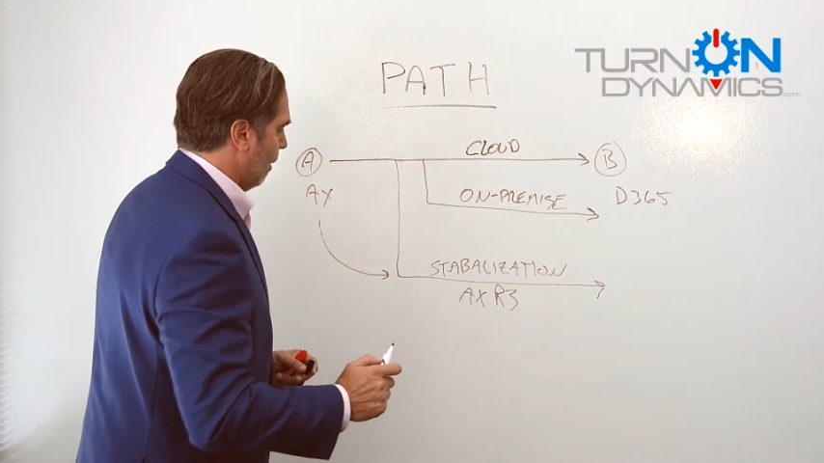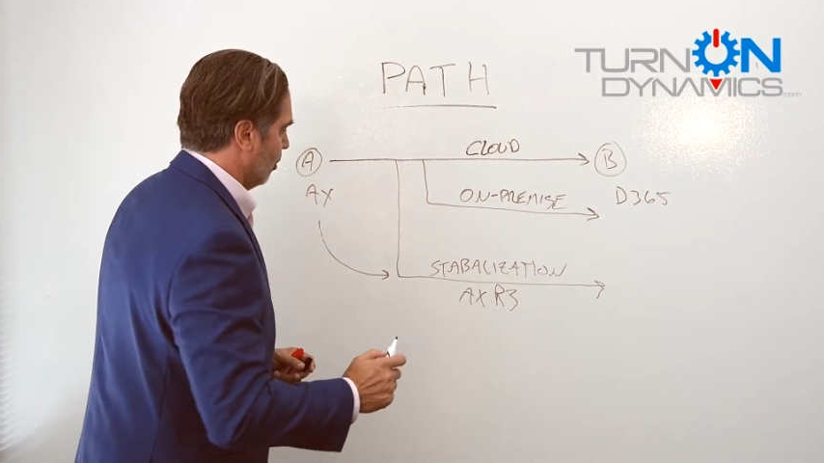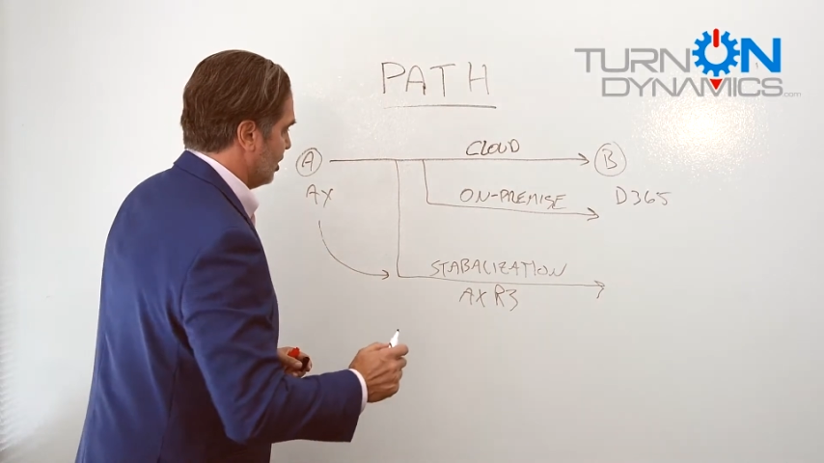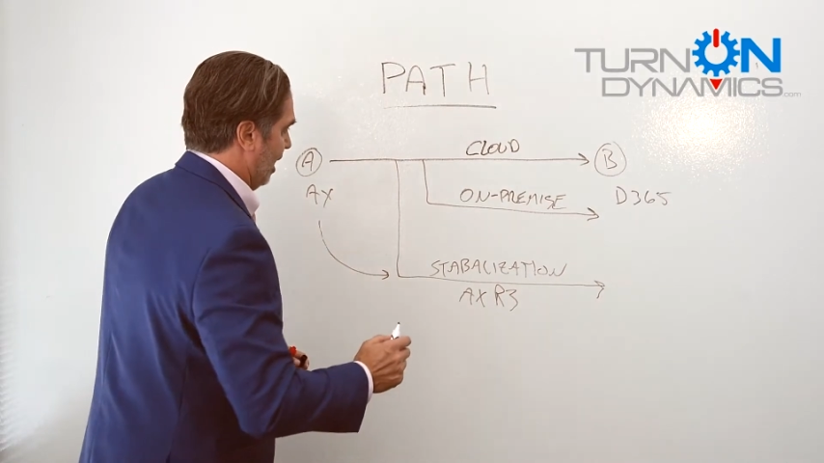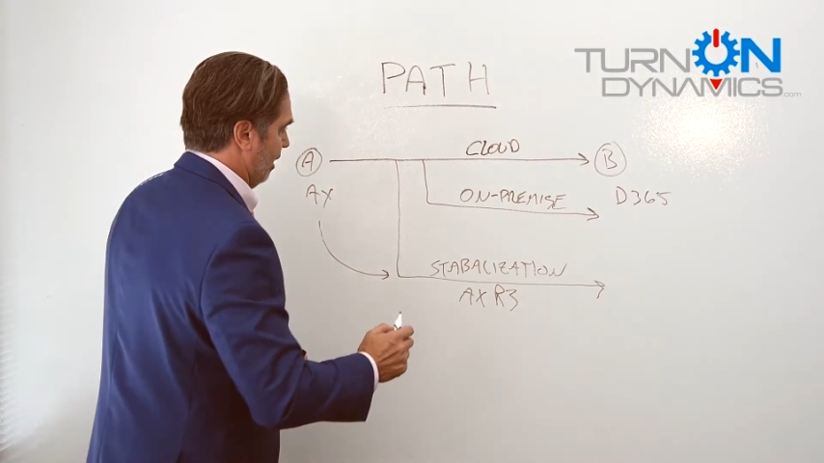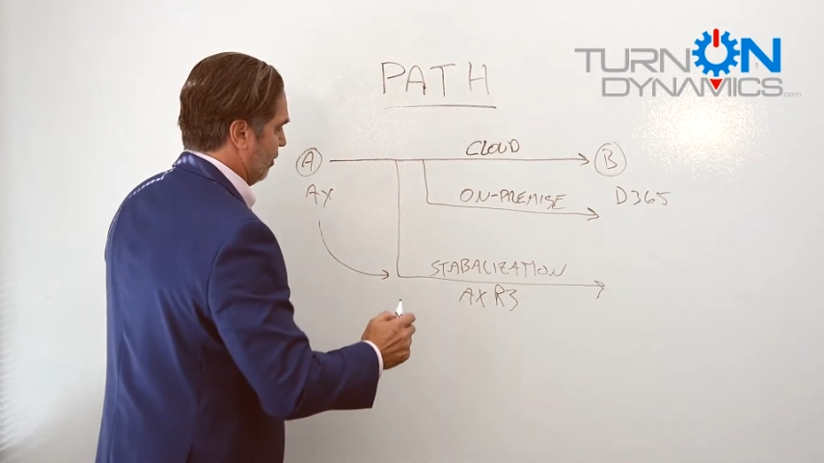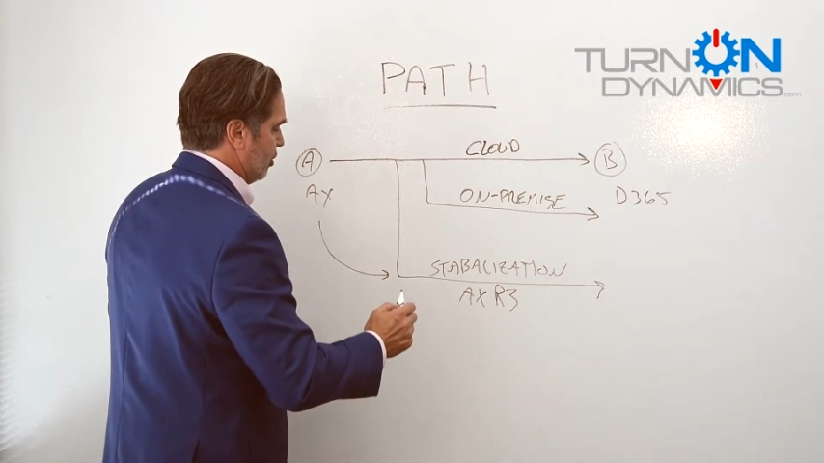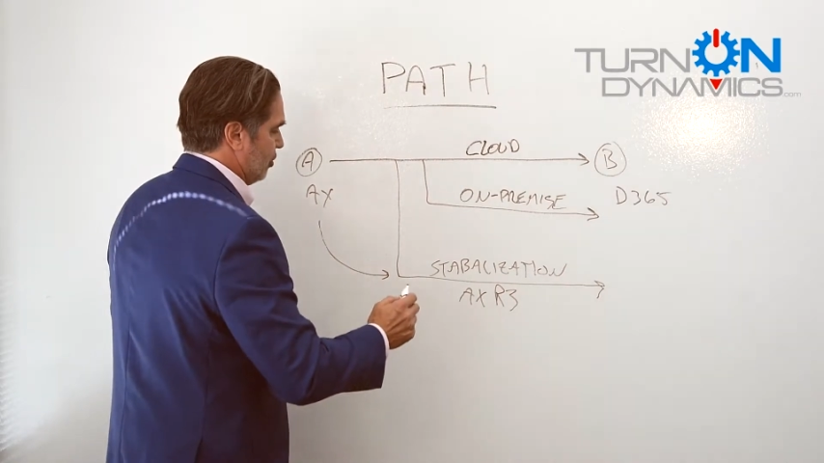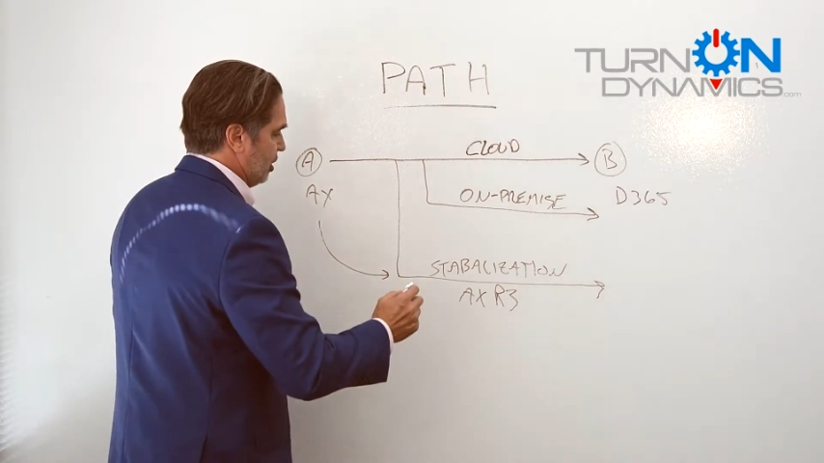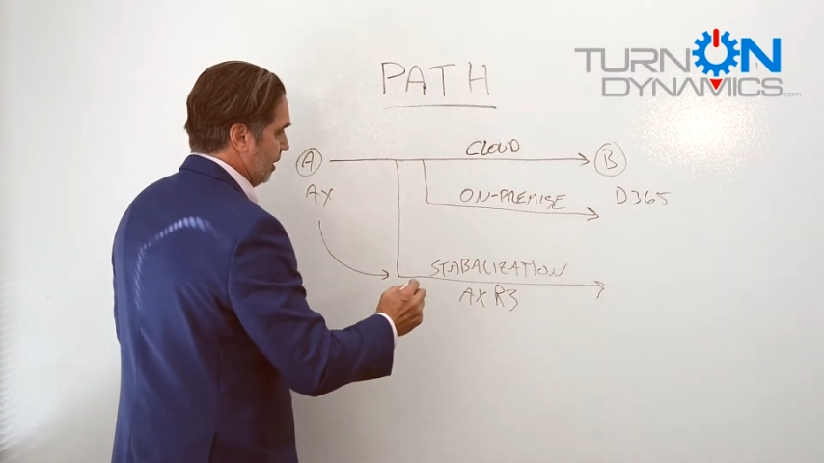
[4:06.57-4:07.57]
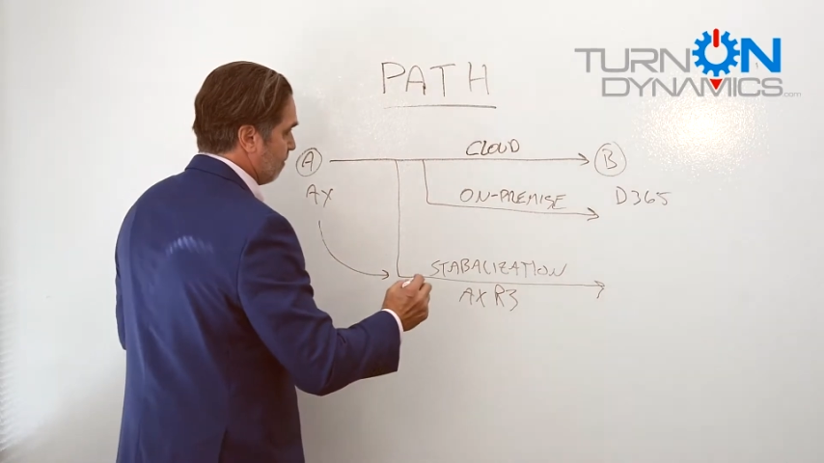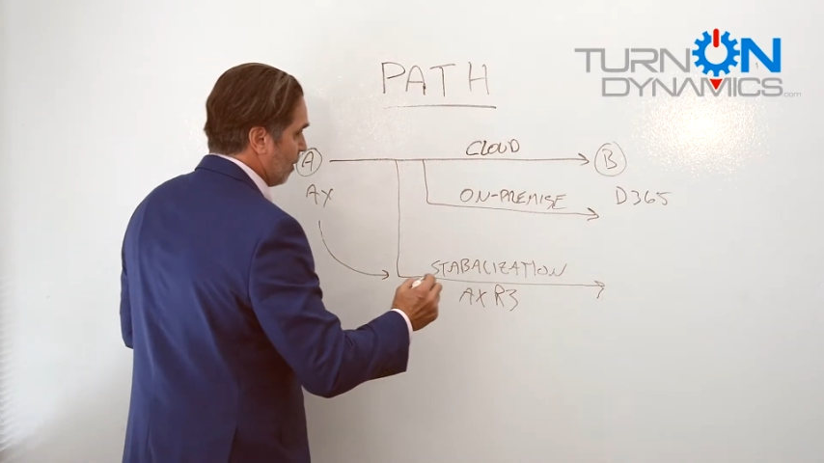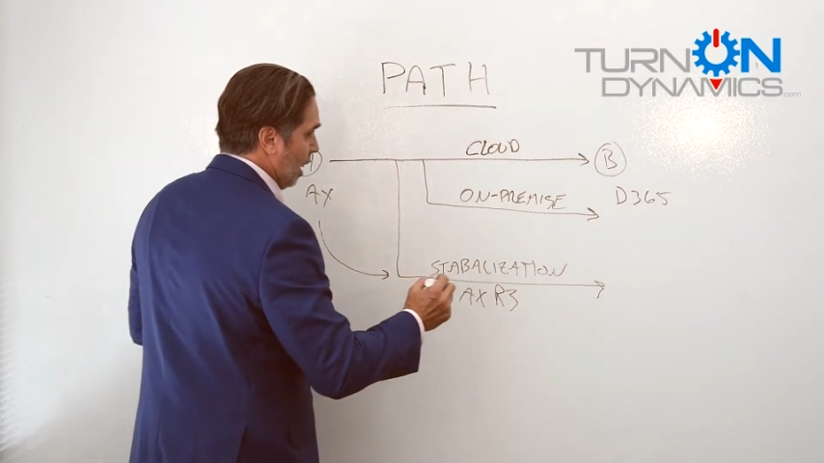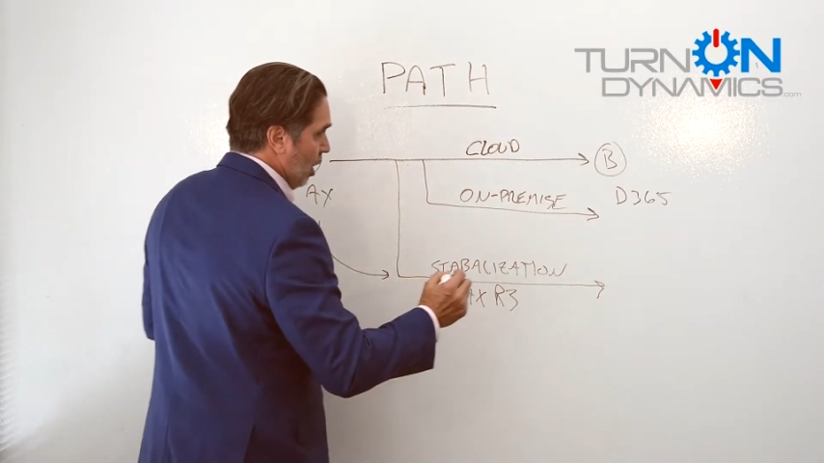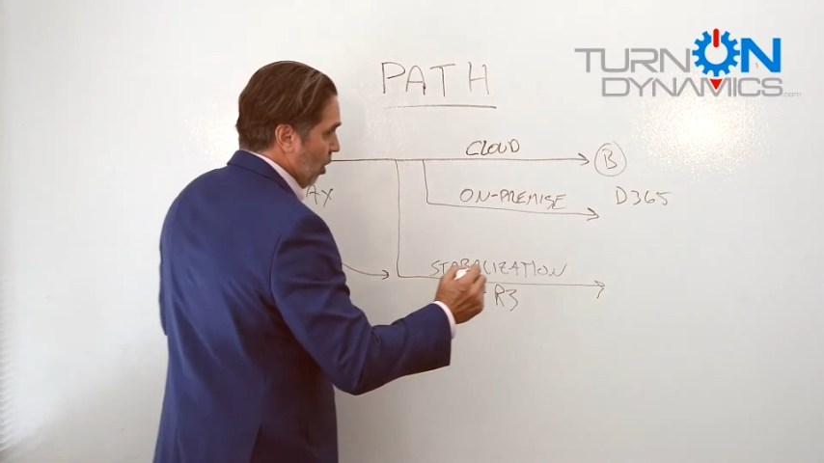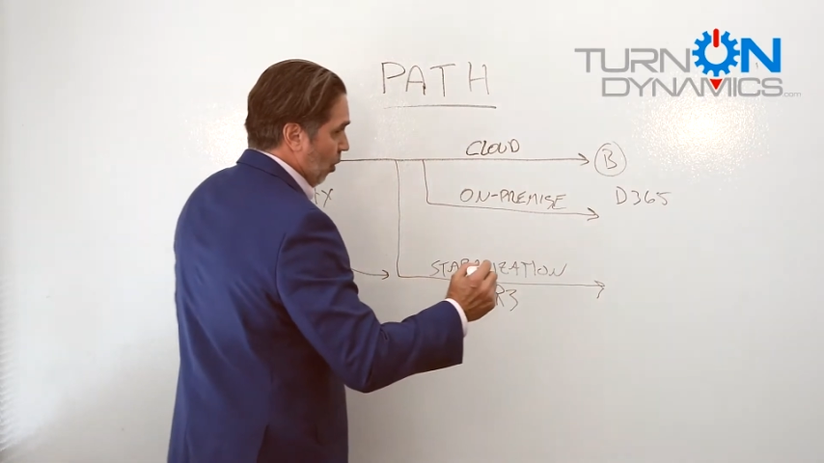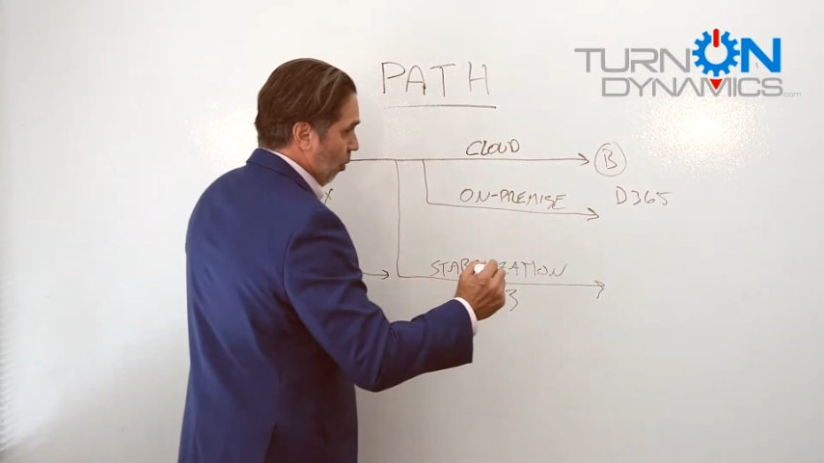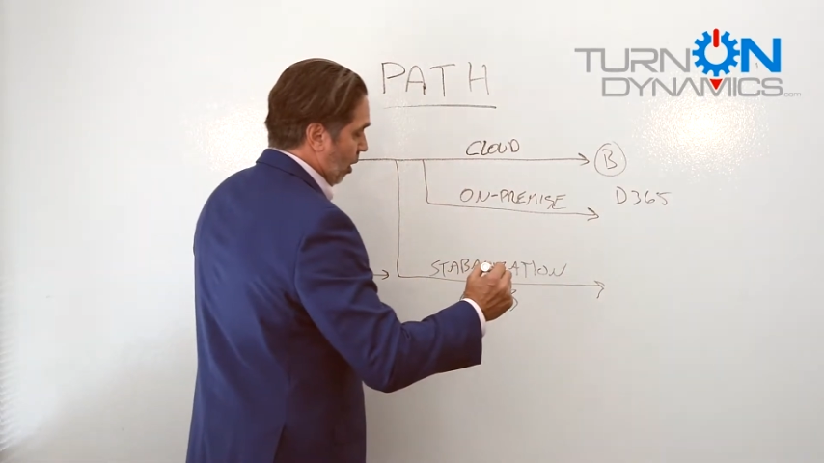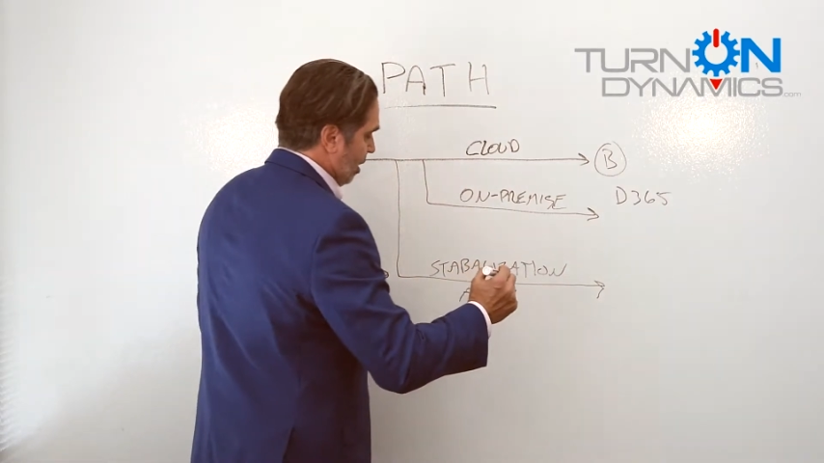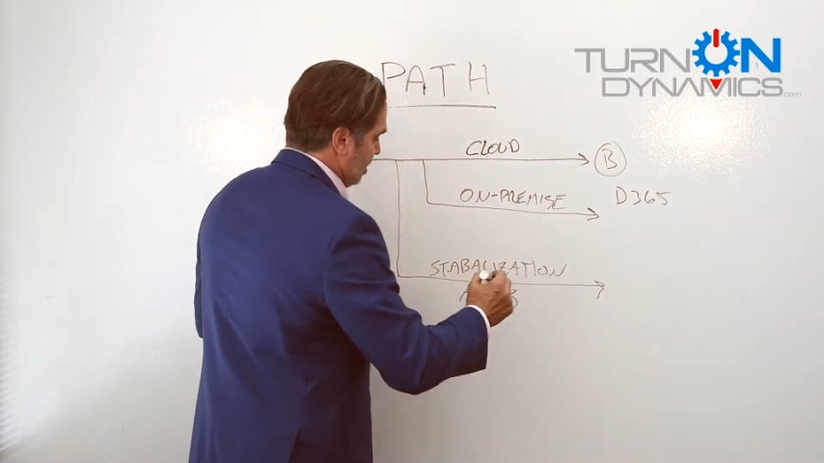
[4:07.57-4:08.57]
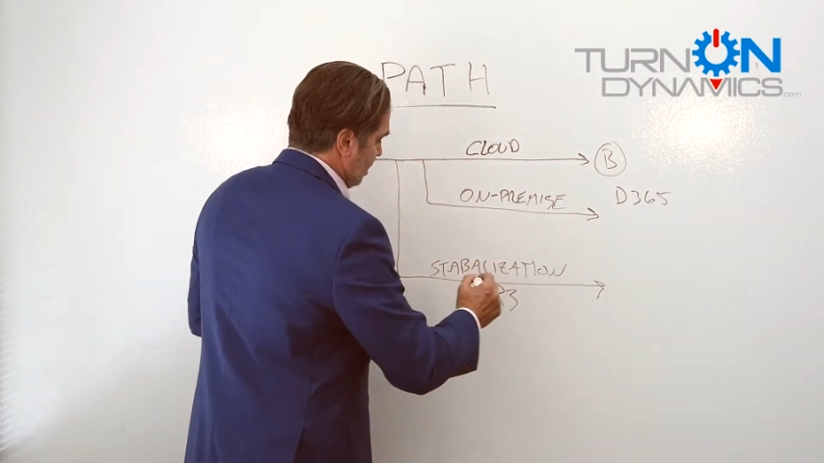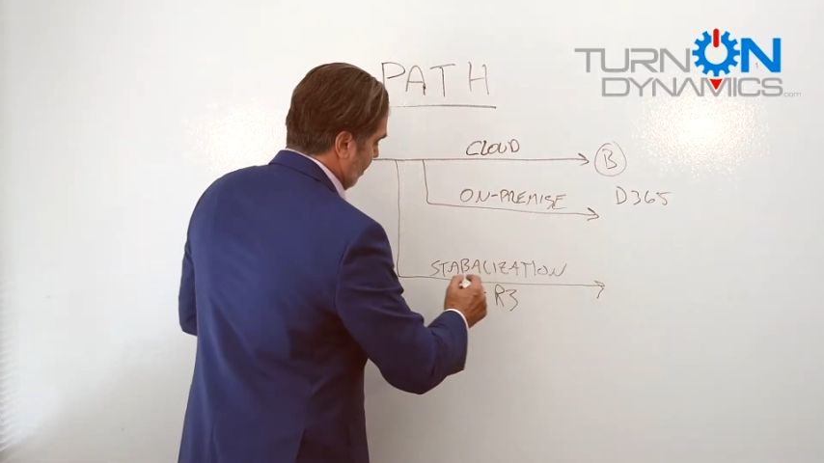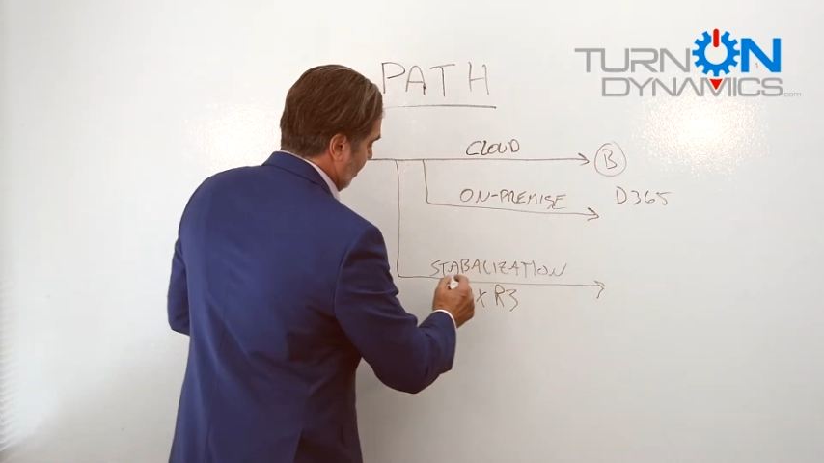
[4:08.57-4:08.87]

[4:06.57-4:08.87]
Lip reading: was kind of interesting was